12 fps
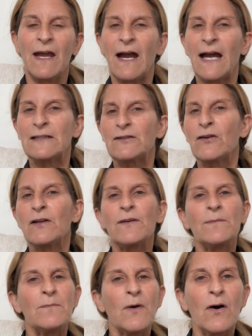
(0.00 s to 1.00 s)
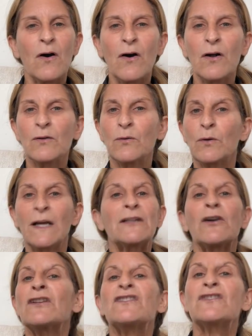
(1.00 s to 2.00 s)
I'd go to the mall or I'd
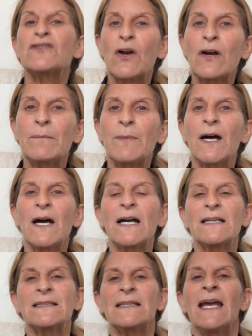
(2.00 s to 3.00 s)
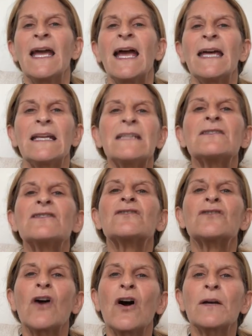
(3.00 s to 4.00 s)
go to Starbucks and I'd
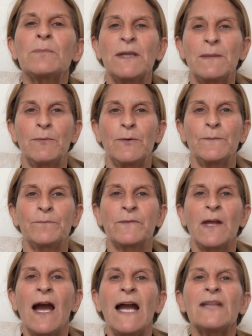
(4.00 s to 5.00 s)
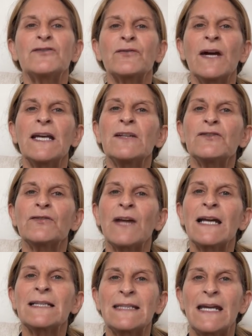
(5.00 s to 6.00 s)
stalk people. I'd try to
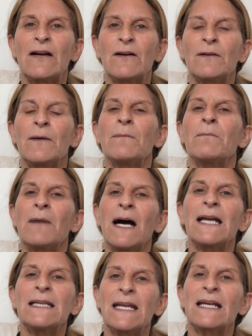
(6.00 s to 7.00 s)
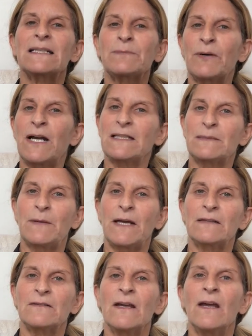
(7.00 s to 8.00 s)
track down my next
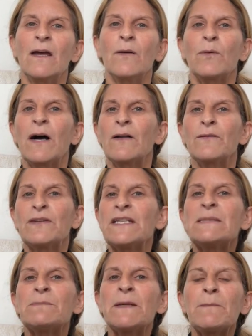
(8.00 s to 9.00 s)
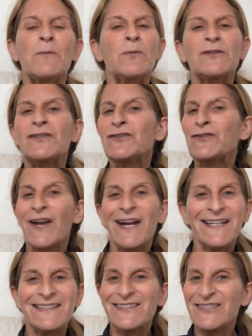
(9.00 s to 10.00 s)
prospect while these people were just
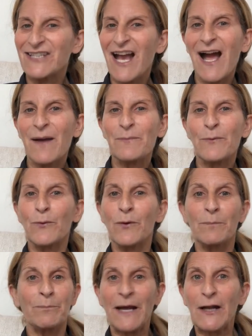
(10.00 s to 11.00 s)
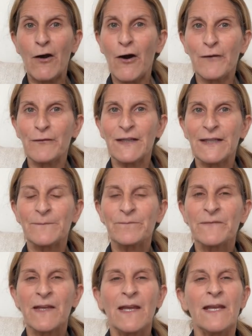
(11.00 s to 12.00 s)
trying to shop or buy coffee.
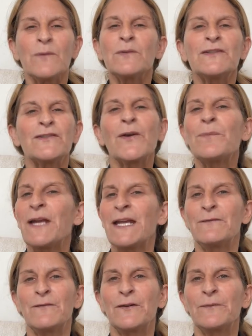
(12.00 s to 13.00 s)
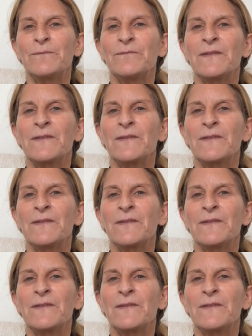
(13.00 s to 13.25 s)
It was so painful.